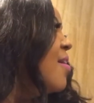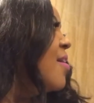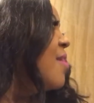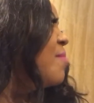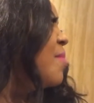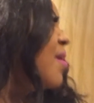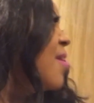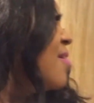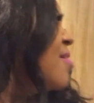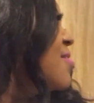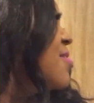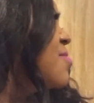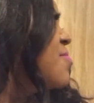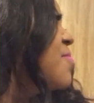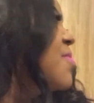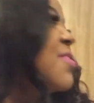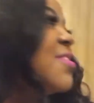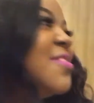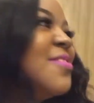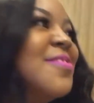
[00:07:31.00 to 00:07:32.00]
anybody else
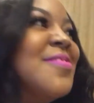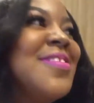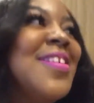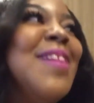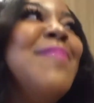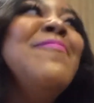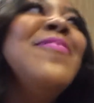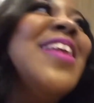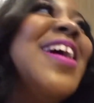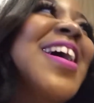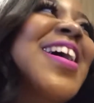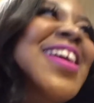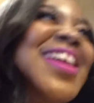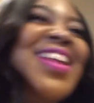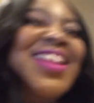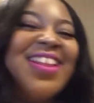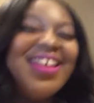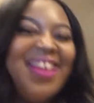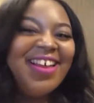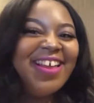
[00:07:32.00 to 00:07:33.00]
went to. I'm
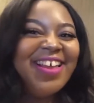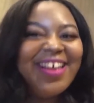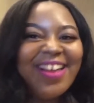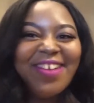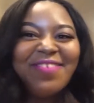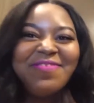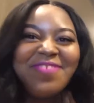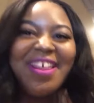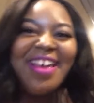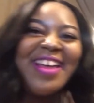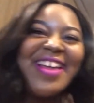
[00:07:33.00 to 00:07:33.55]
vlogging. I'm